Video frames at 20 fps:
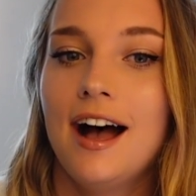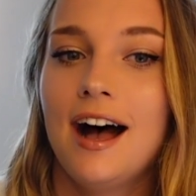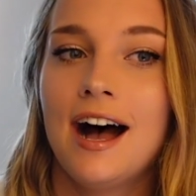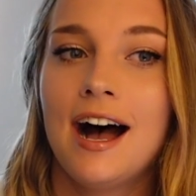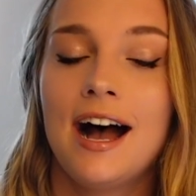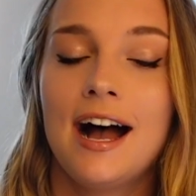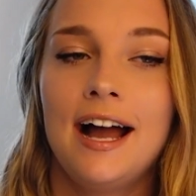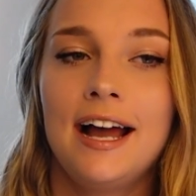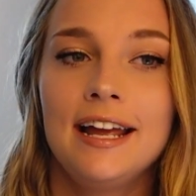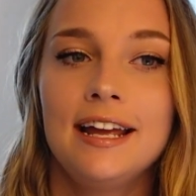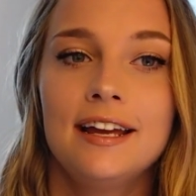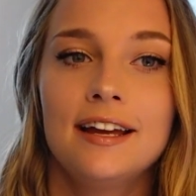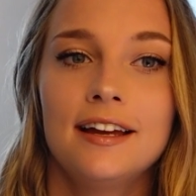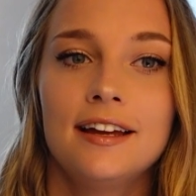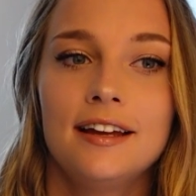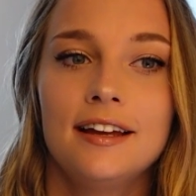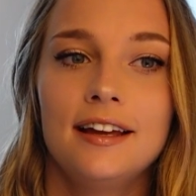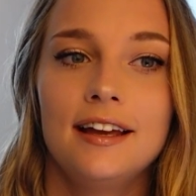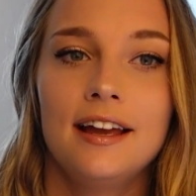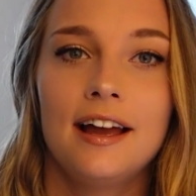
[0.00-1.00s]
I
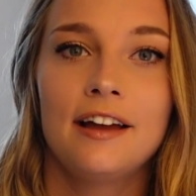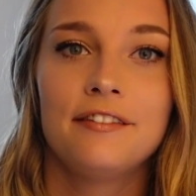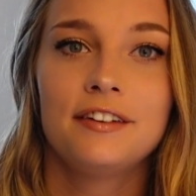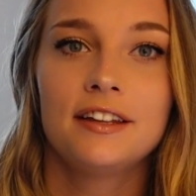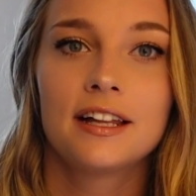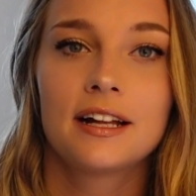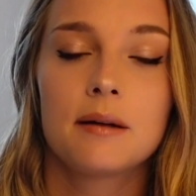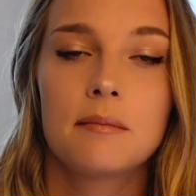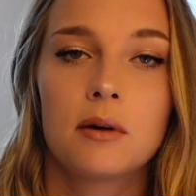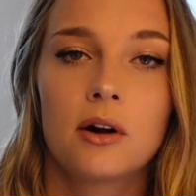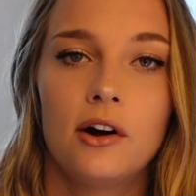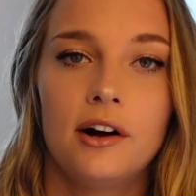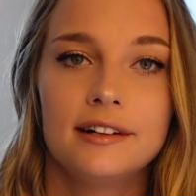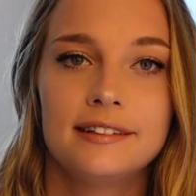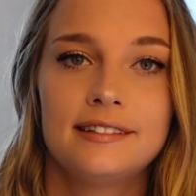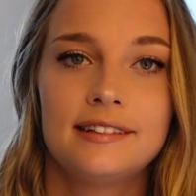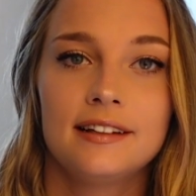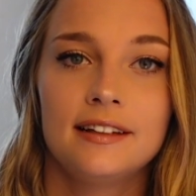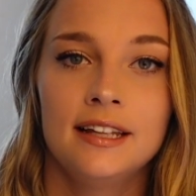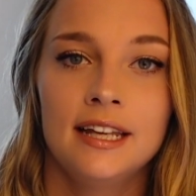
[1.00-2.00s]
feel like I'm
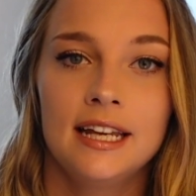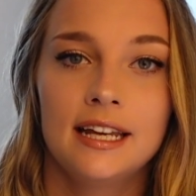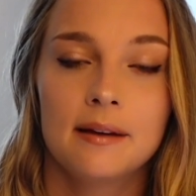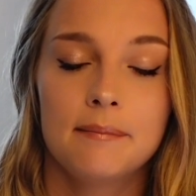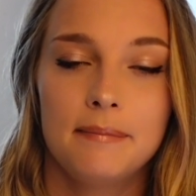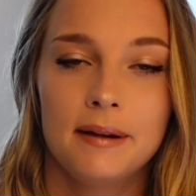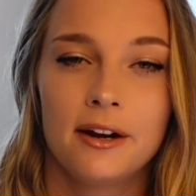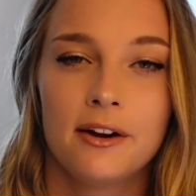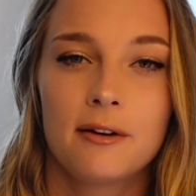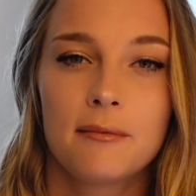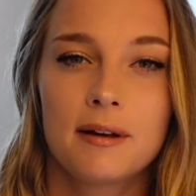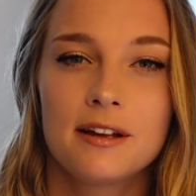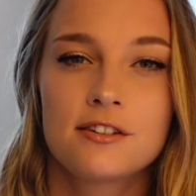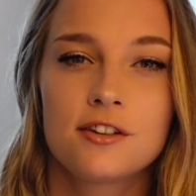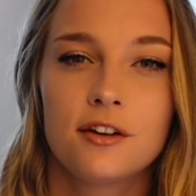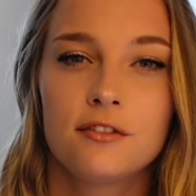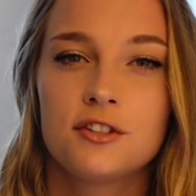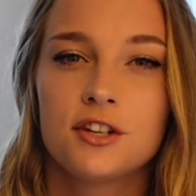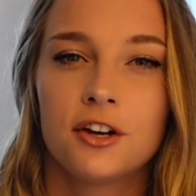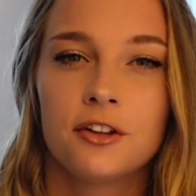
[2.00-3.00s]
constantly comparing
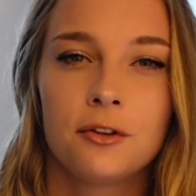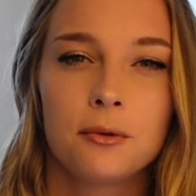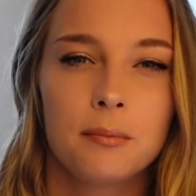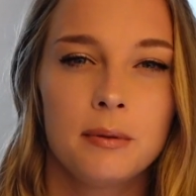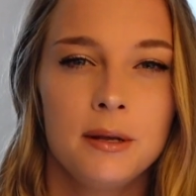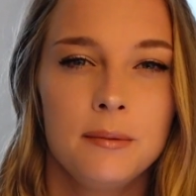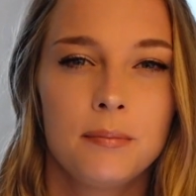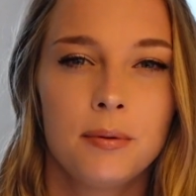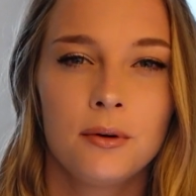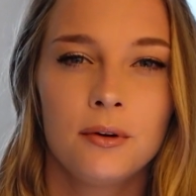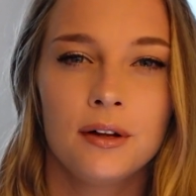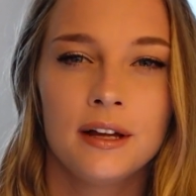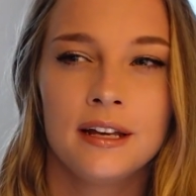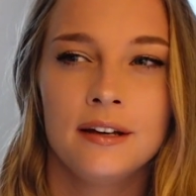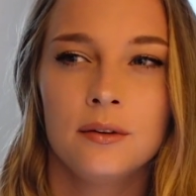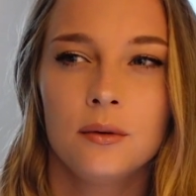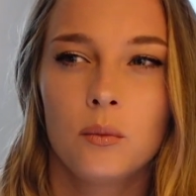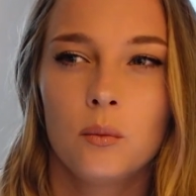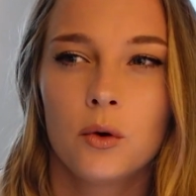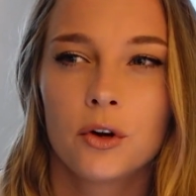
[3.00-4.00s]
myself to other people
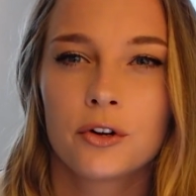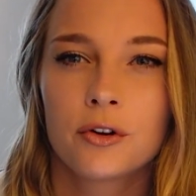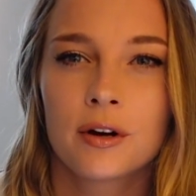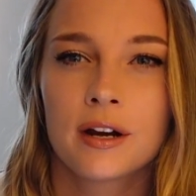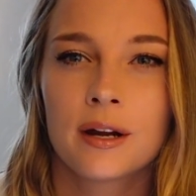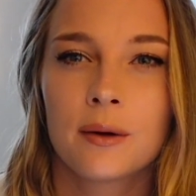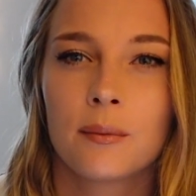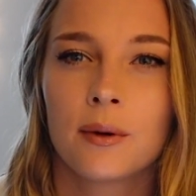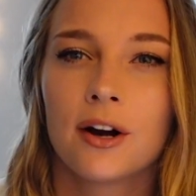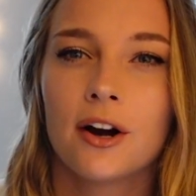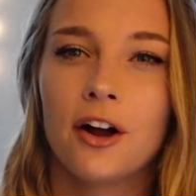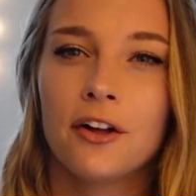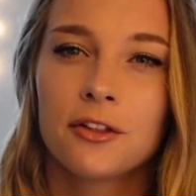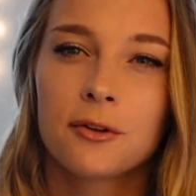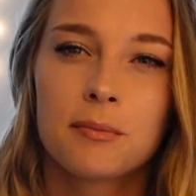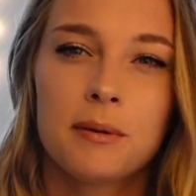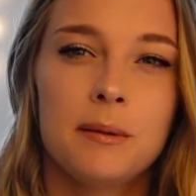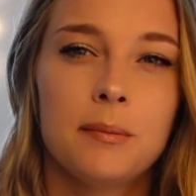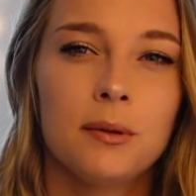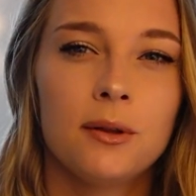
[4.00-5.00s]
and wondering where
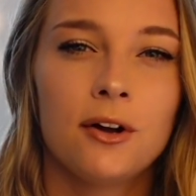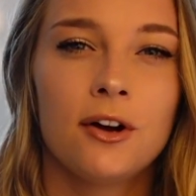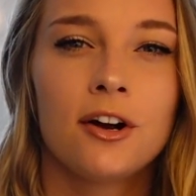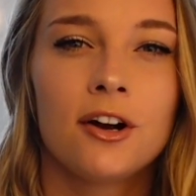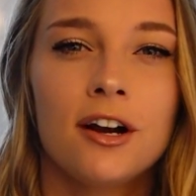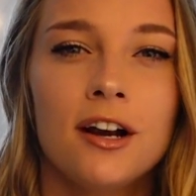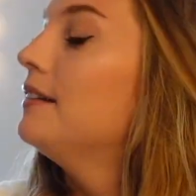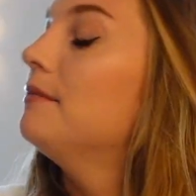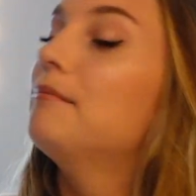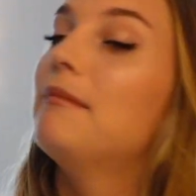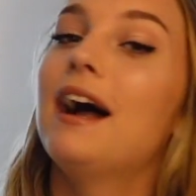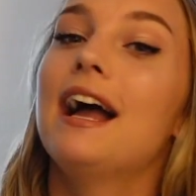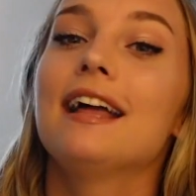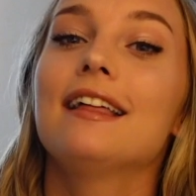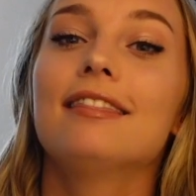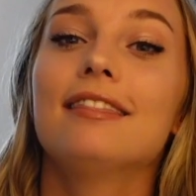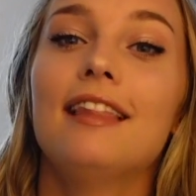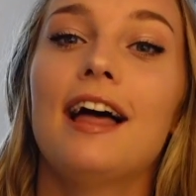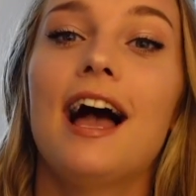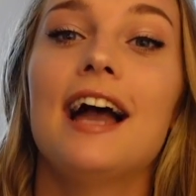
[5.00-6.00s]
other people are.
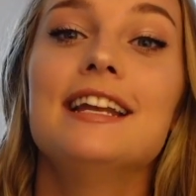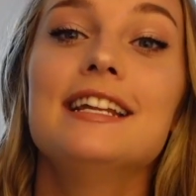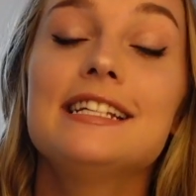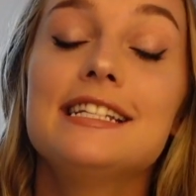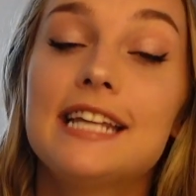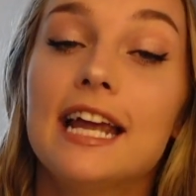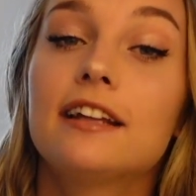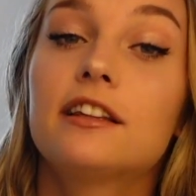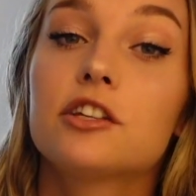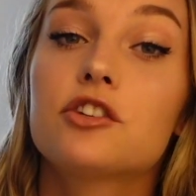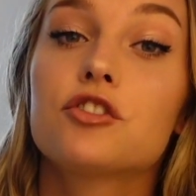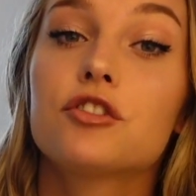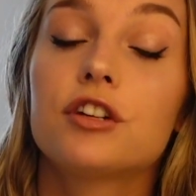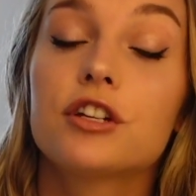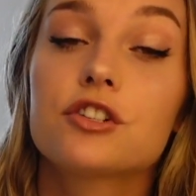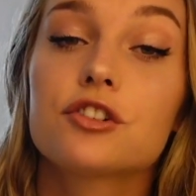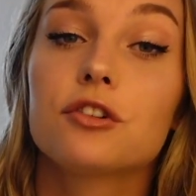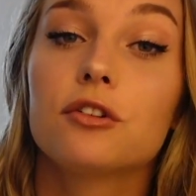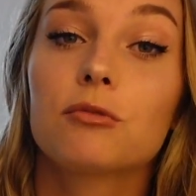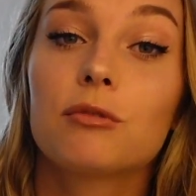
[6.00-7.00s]
I didn't take the
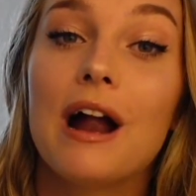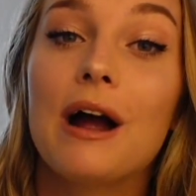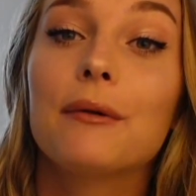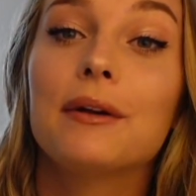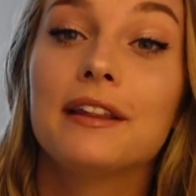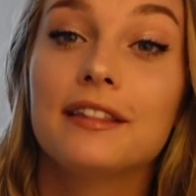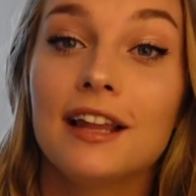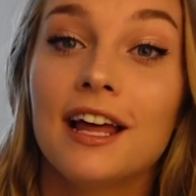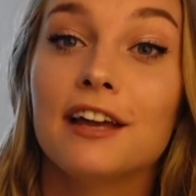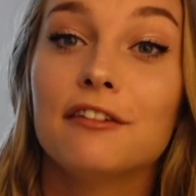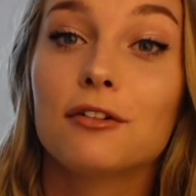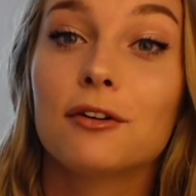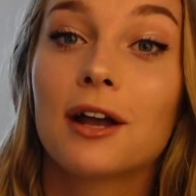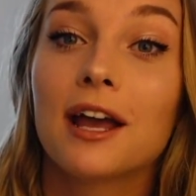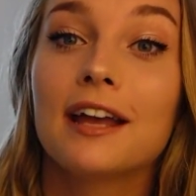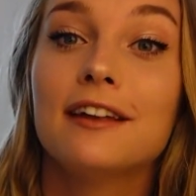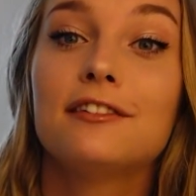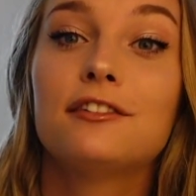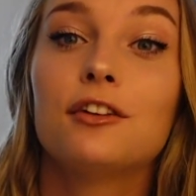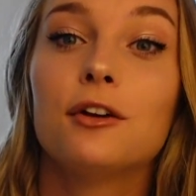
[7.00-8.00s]
traditional route in life,
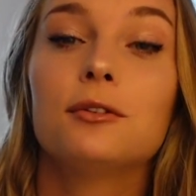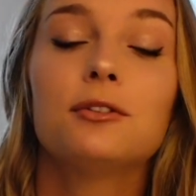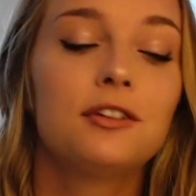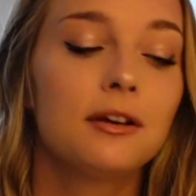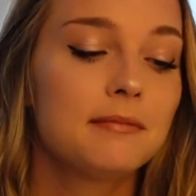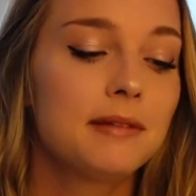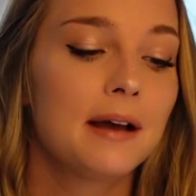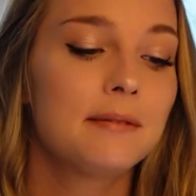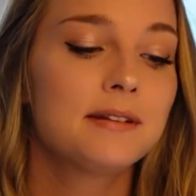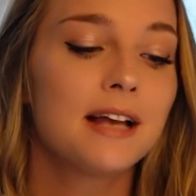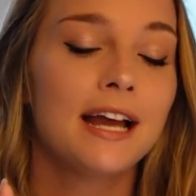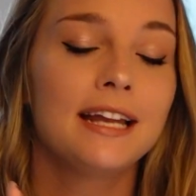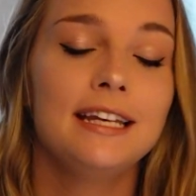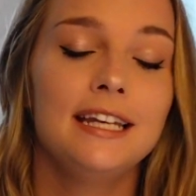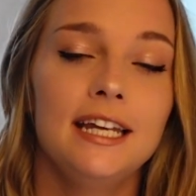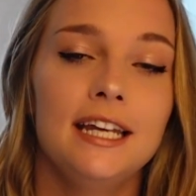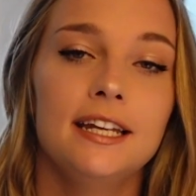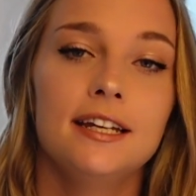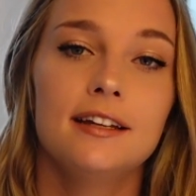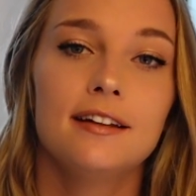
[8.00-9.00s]
okay? So sometimes I
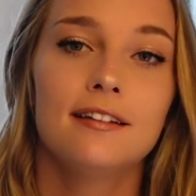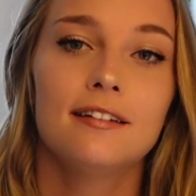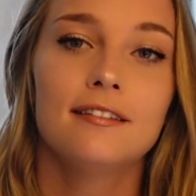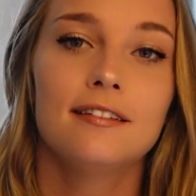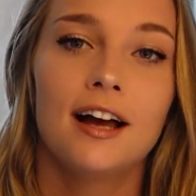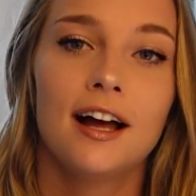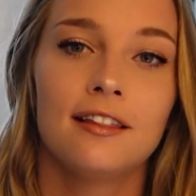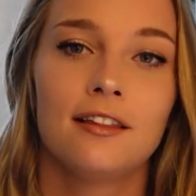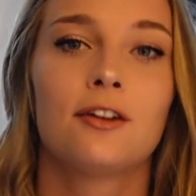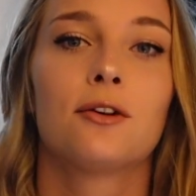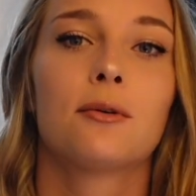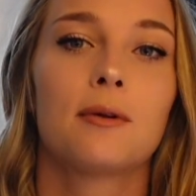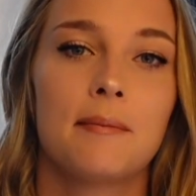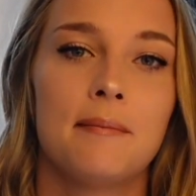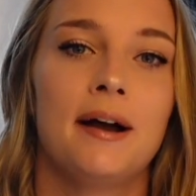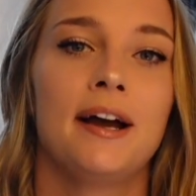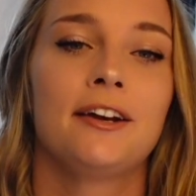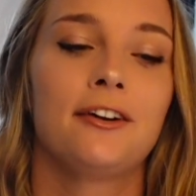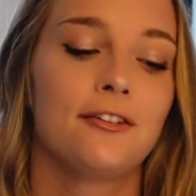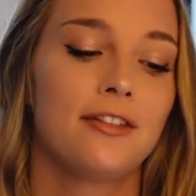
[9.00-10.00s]
need a little
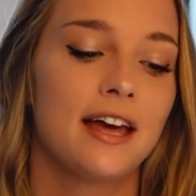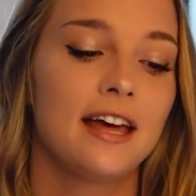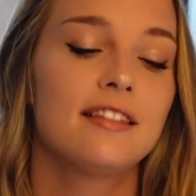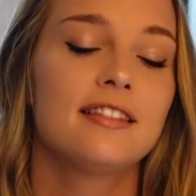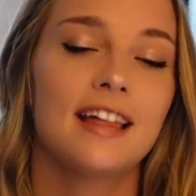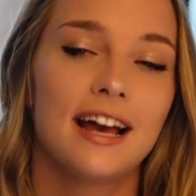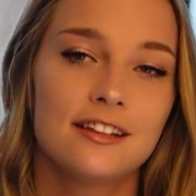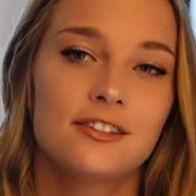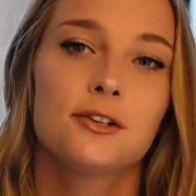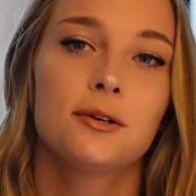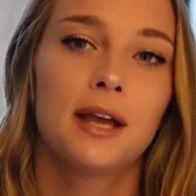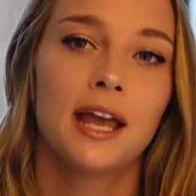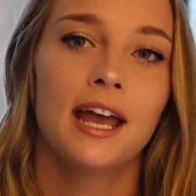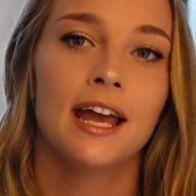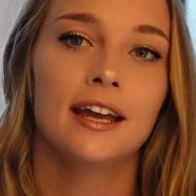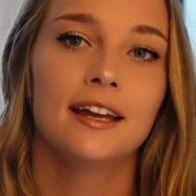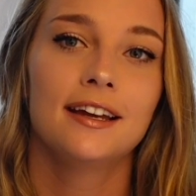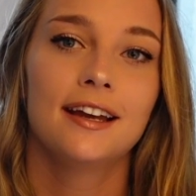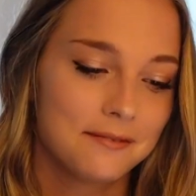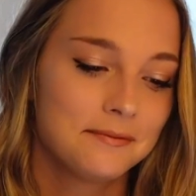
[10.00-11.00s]
reminder that that's
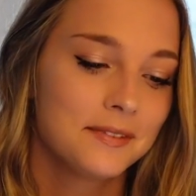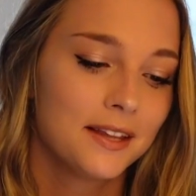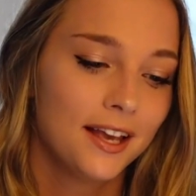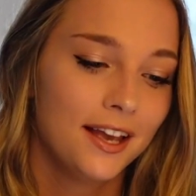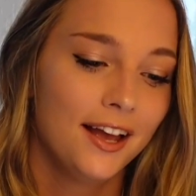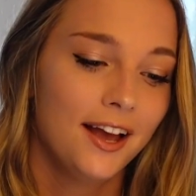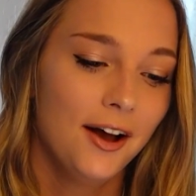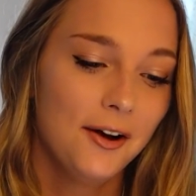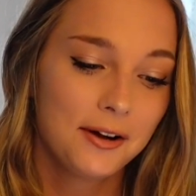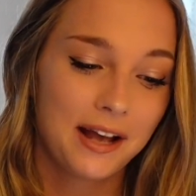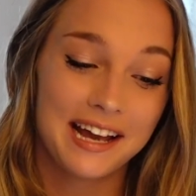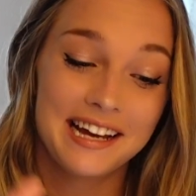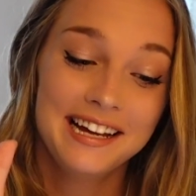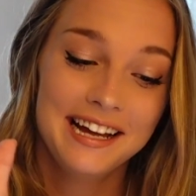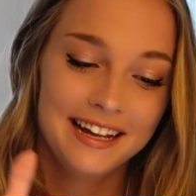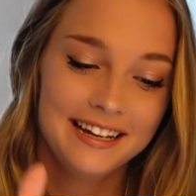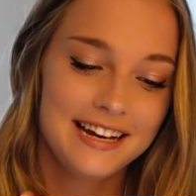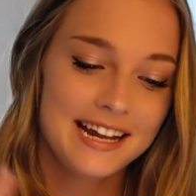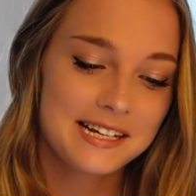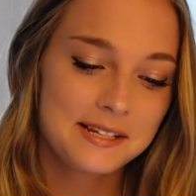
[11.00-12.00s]
okay.
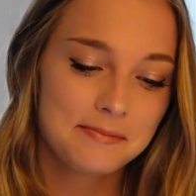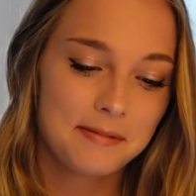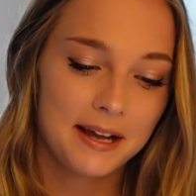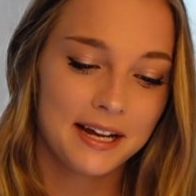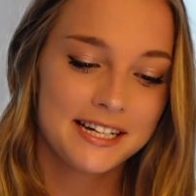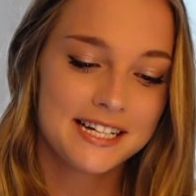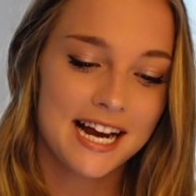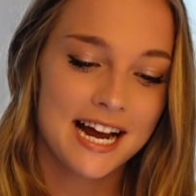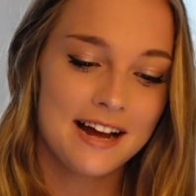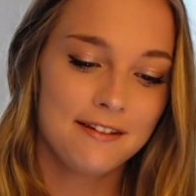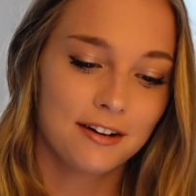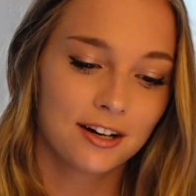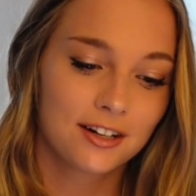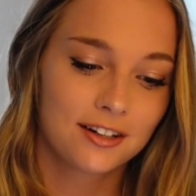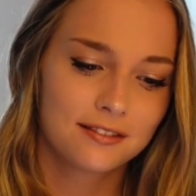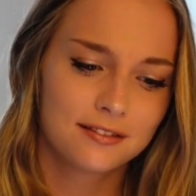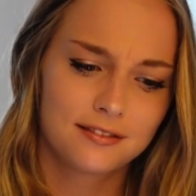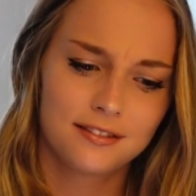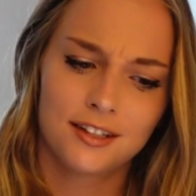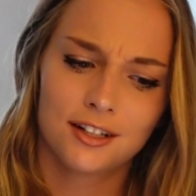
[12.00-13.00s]
Okay, next page, I have
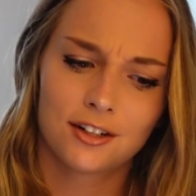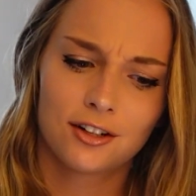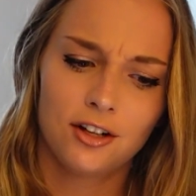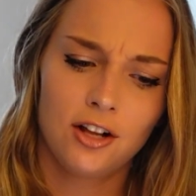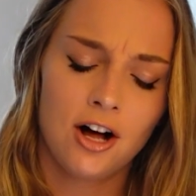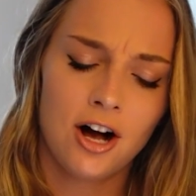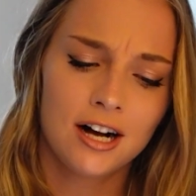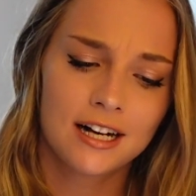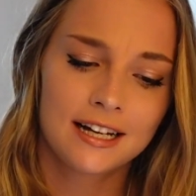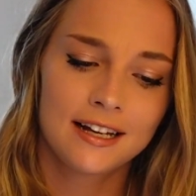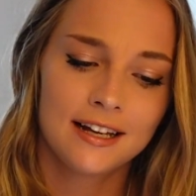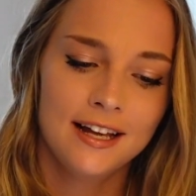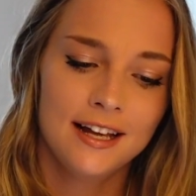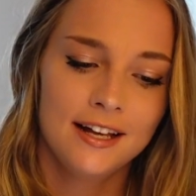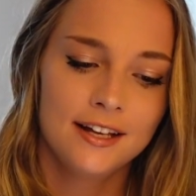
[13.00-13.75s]
the clock.